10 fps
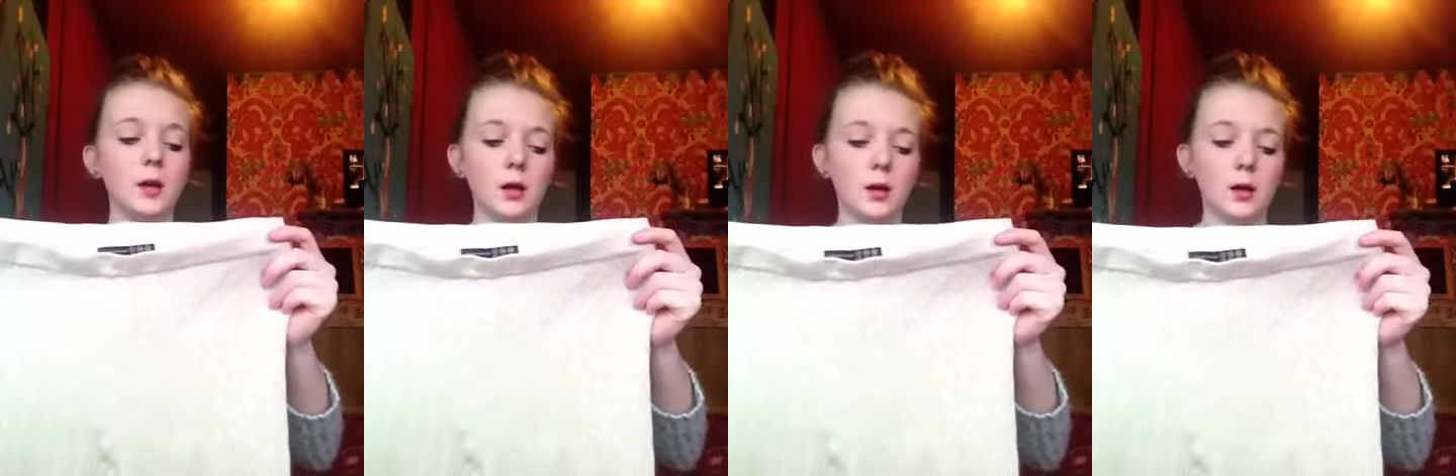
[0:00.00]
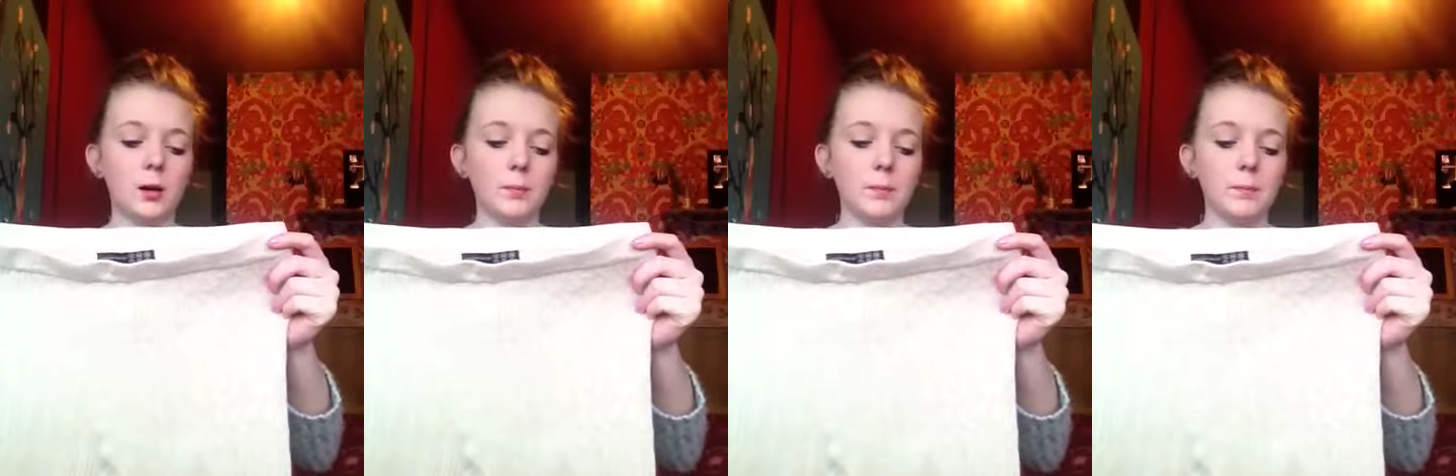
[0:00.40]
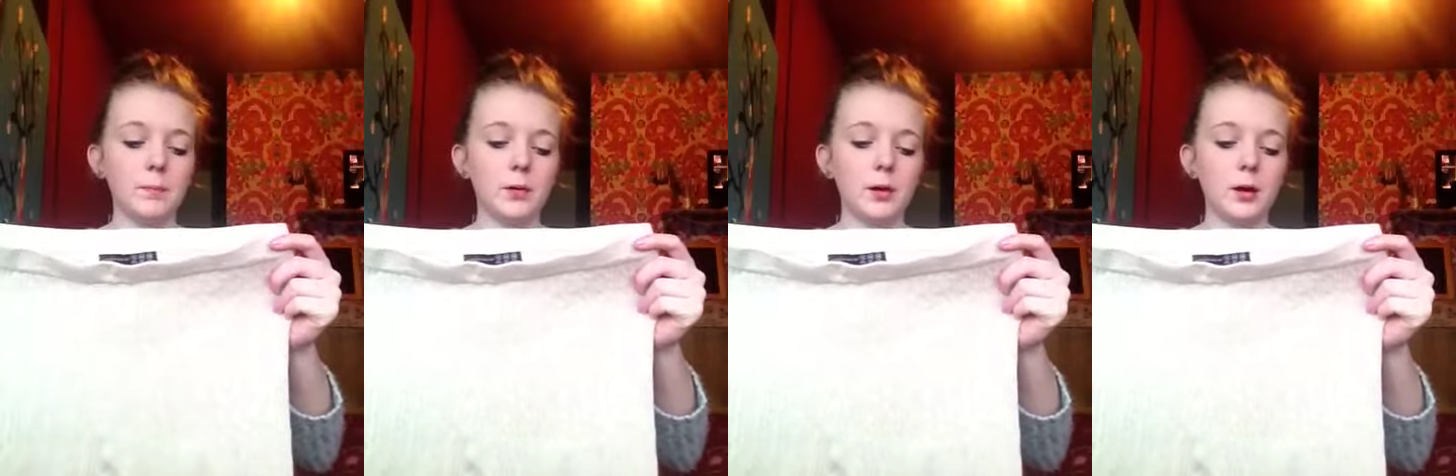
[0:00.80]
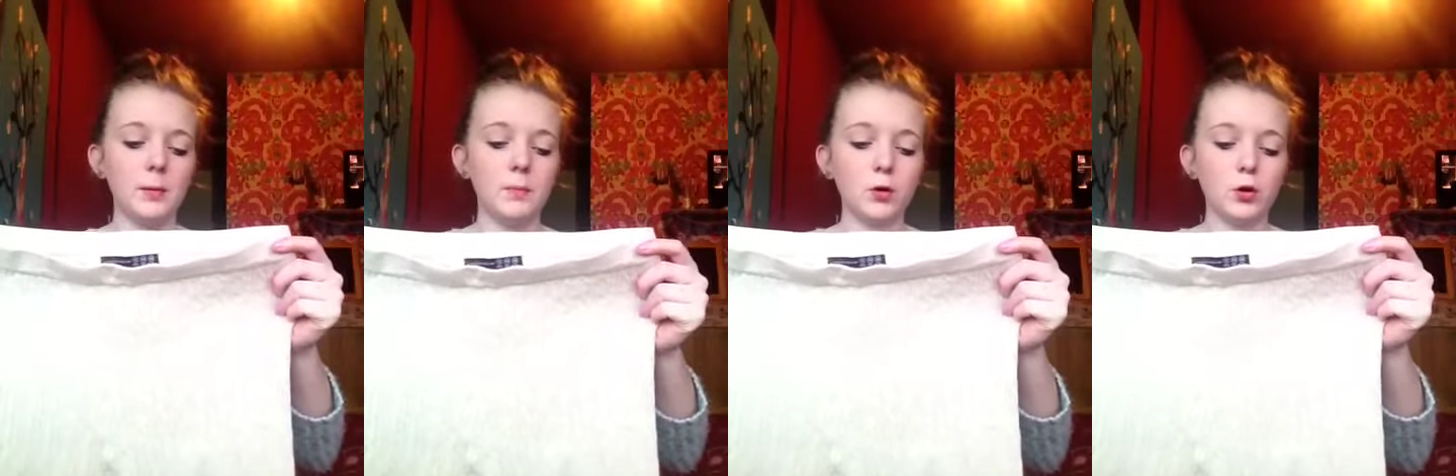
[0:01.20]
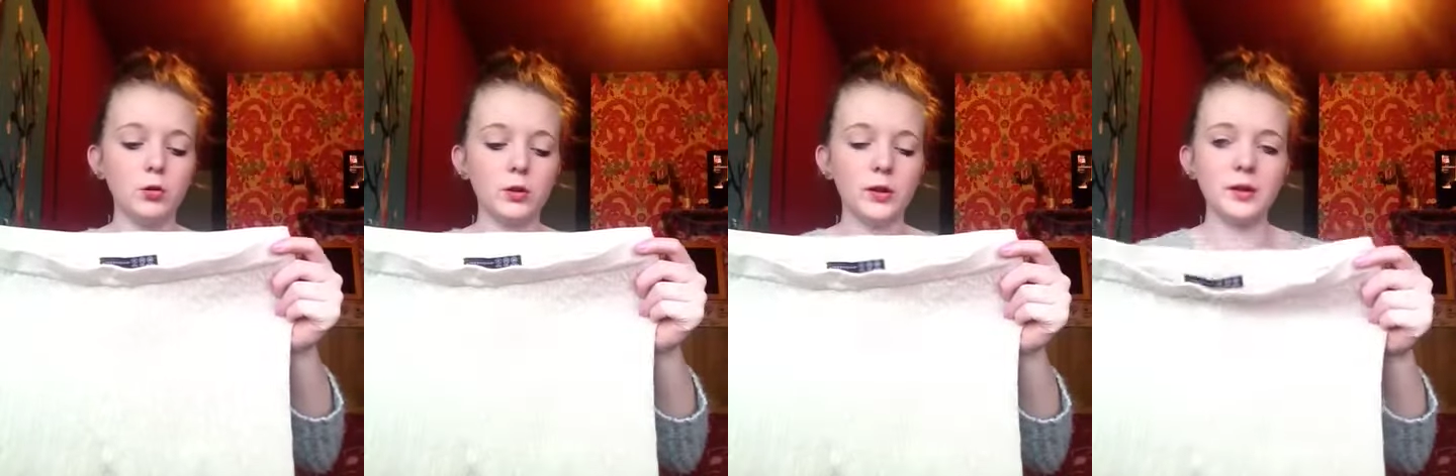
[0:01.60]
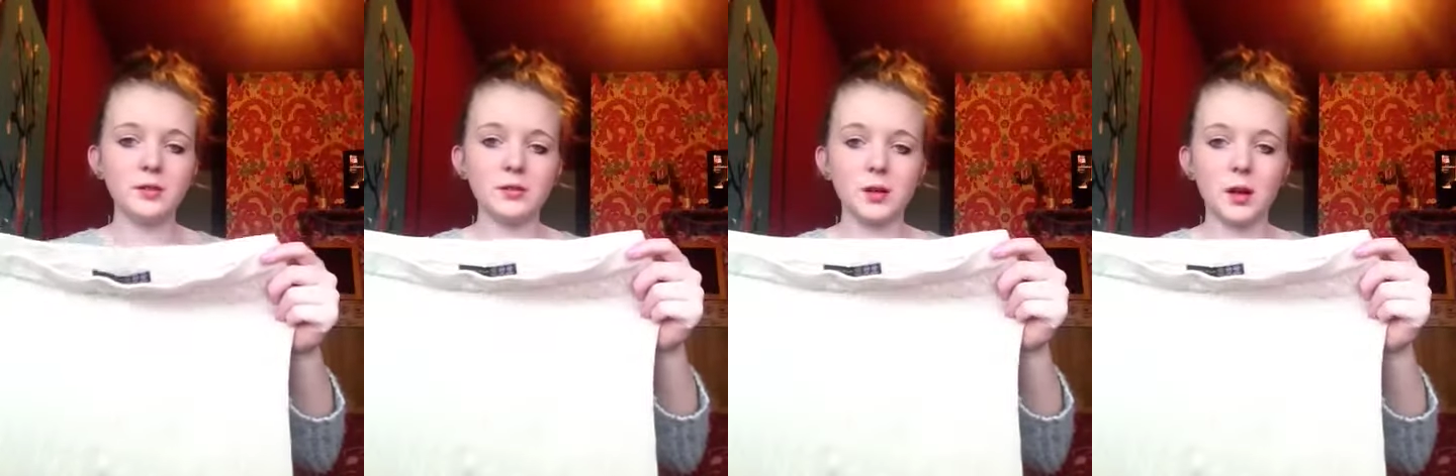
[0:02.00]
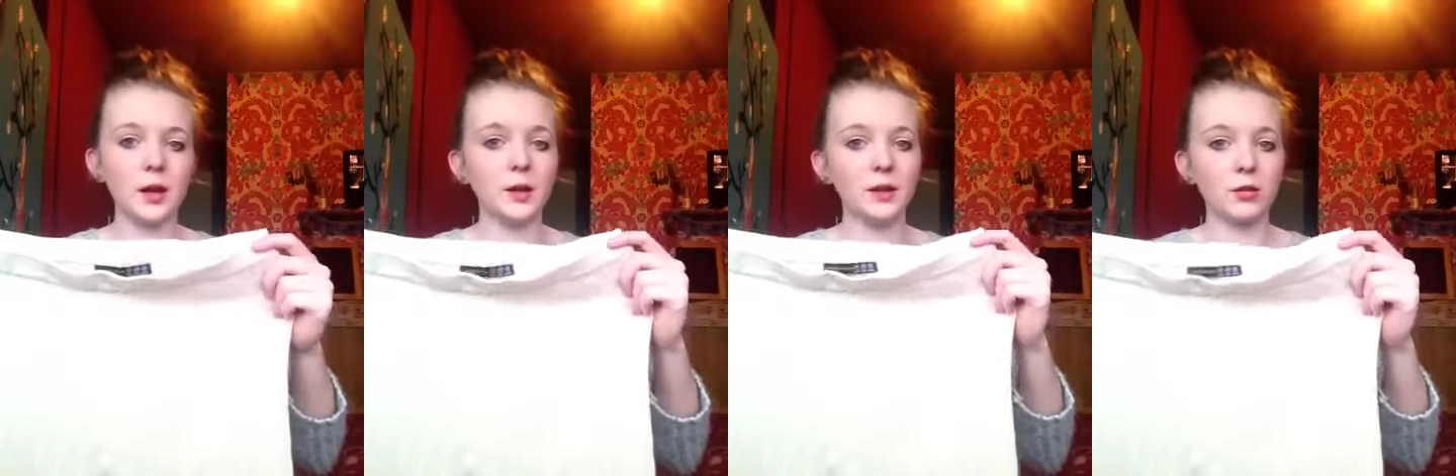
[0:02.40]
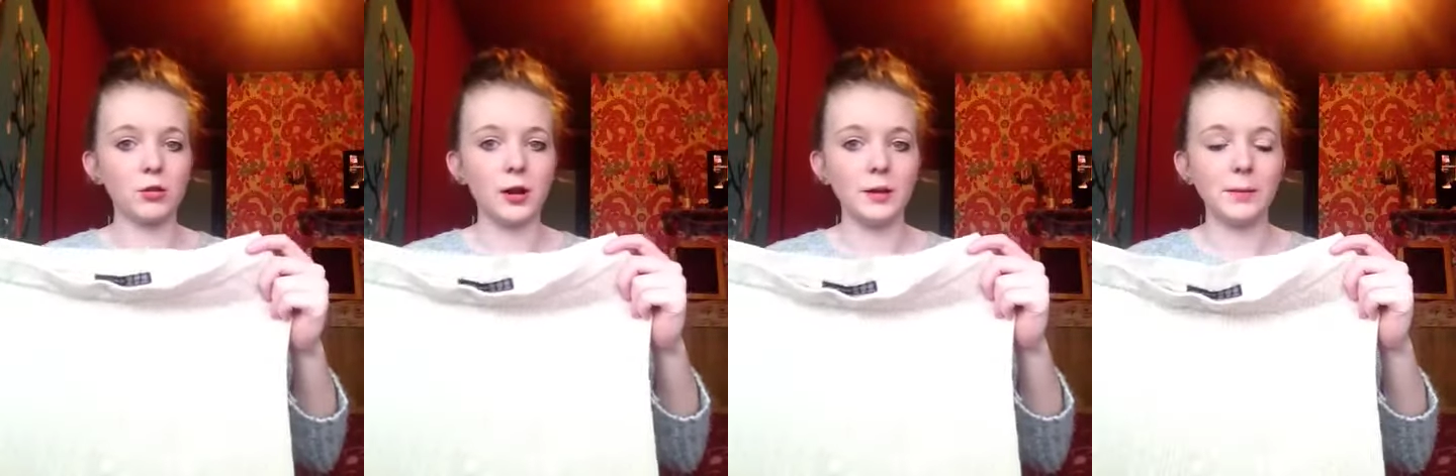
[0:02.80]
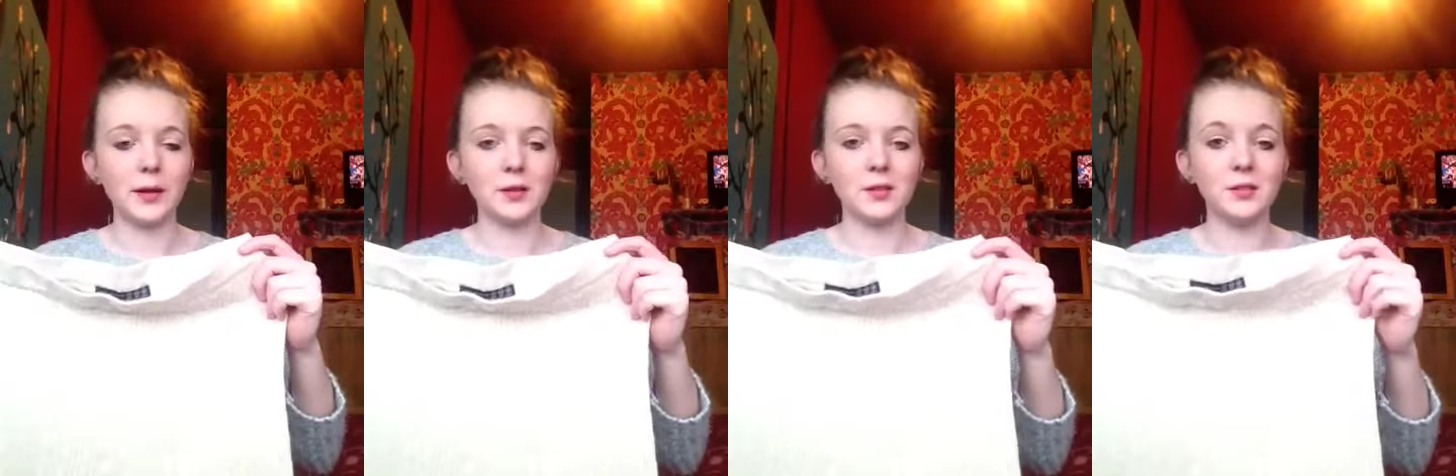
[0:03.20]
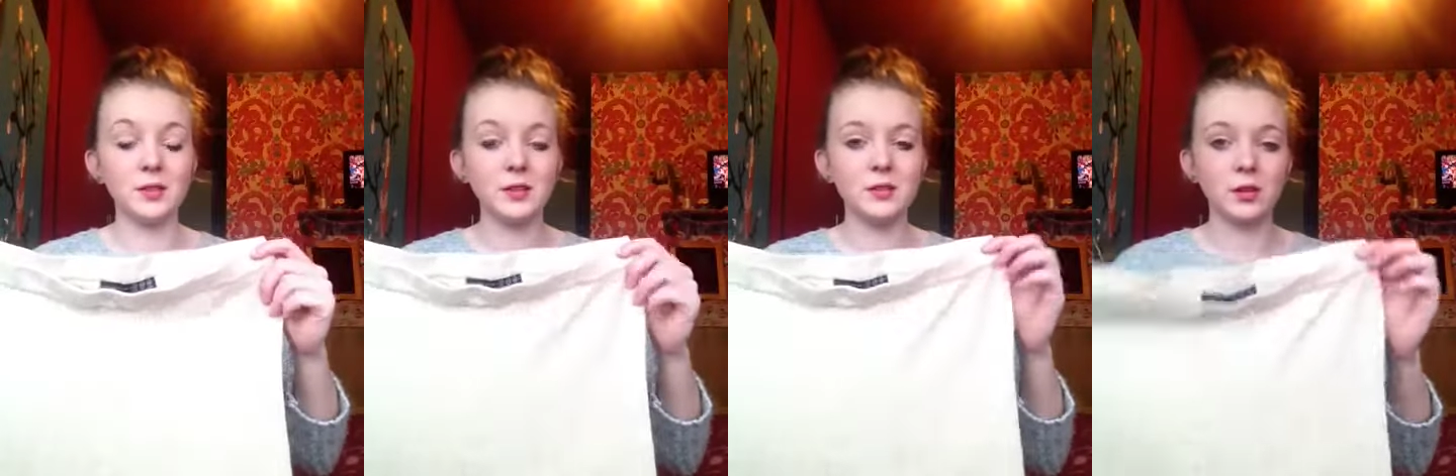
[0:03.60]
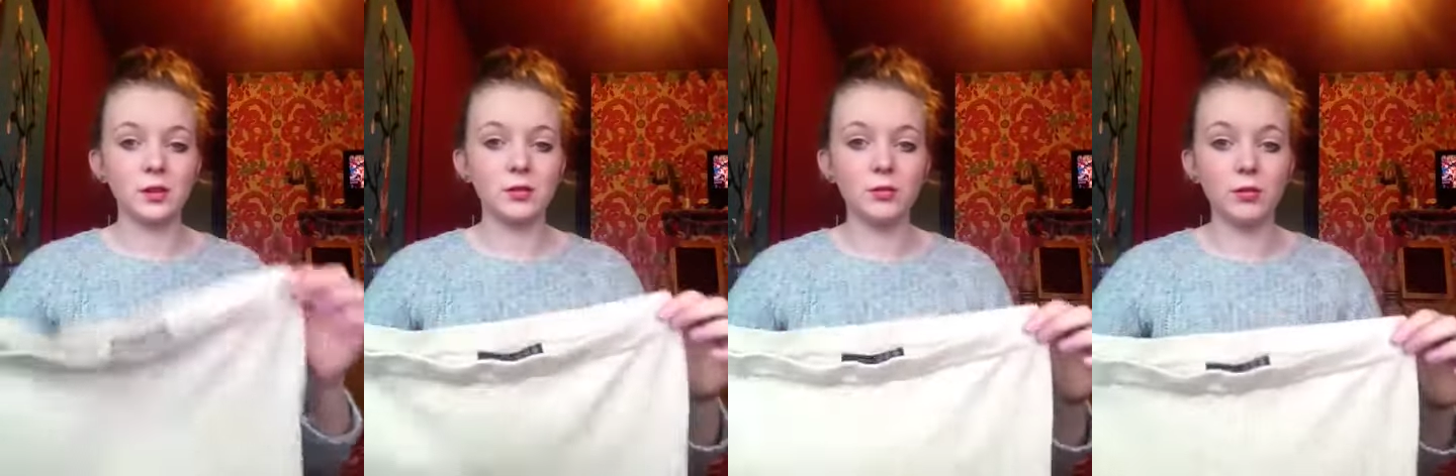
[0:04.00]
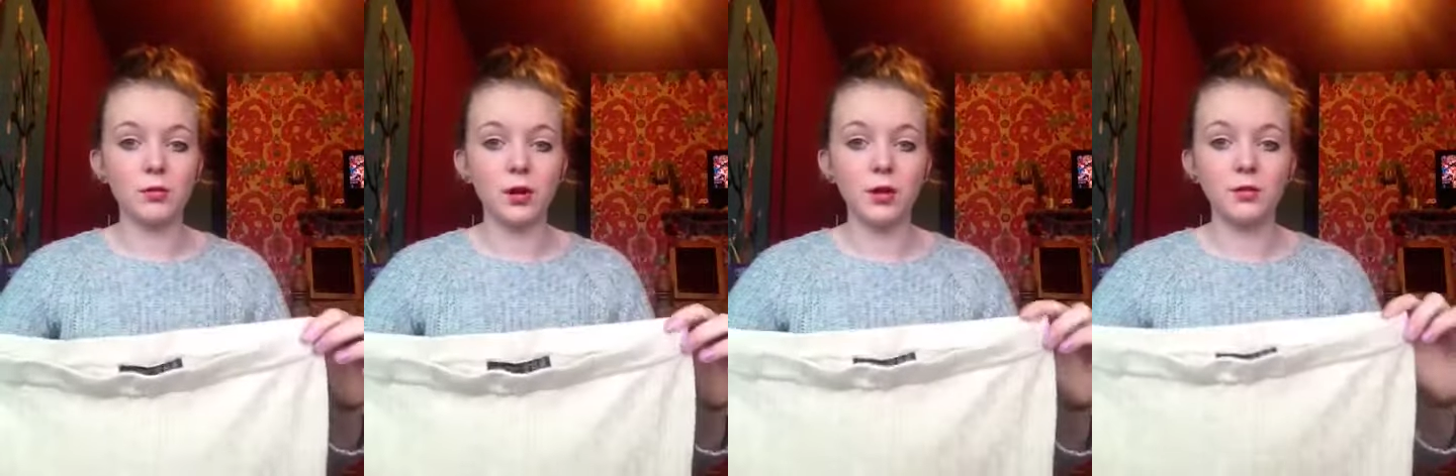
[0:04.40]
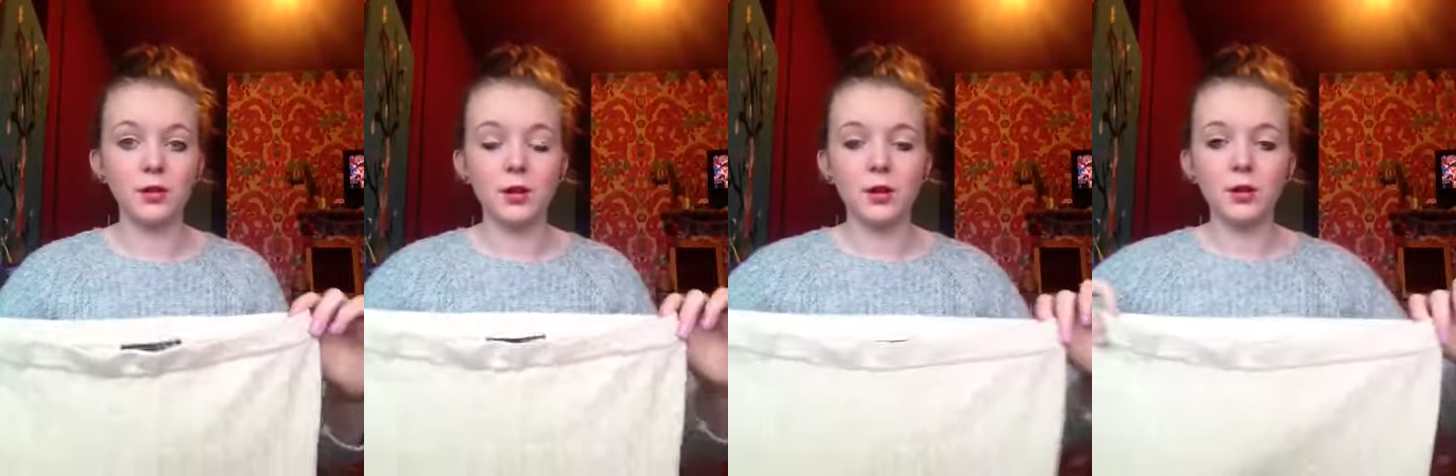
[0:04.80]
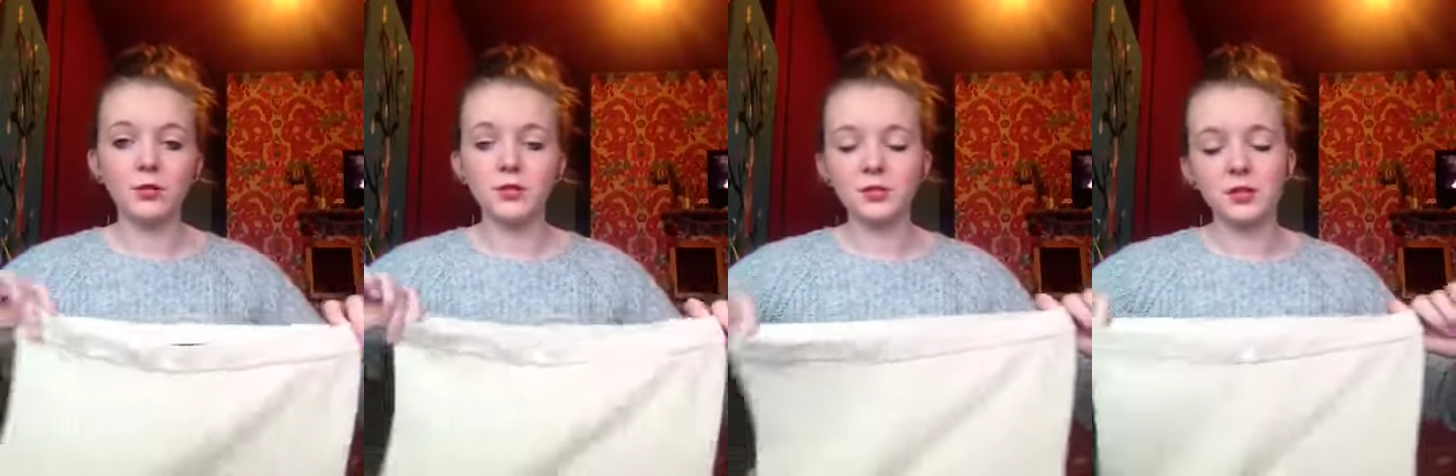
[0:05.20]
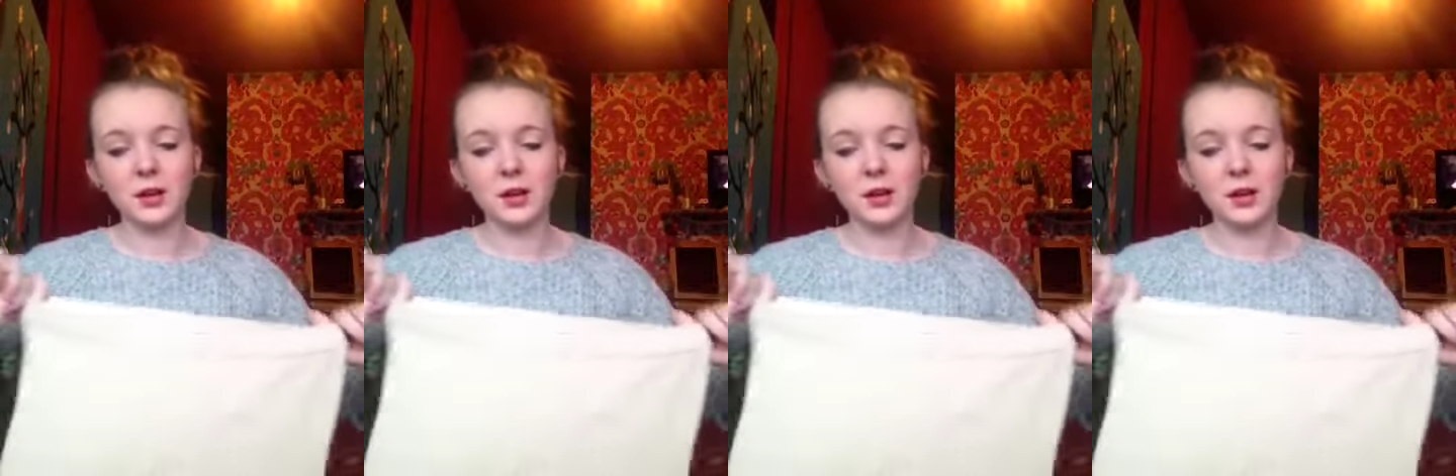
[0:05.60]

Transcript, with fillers: Um, I bought this colour and in grey because these are going to look so good just to